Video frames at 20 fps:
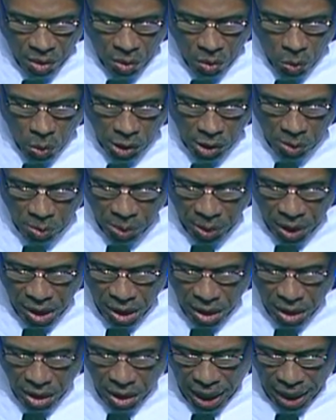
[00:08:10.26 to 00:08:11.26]
Will it
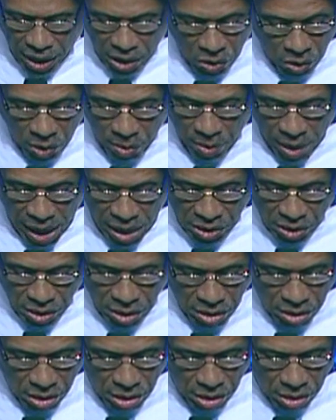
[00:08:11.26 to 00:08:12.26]
be like you
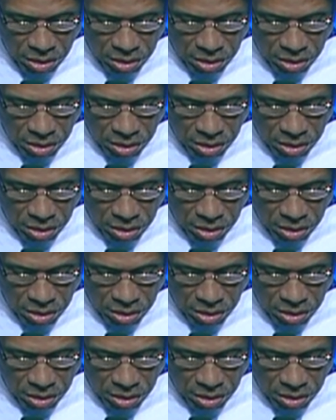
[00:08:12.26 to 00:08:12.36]
imagined?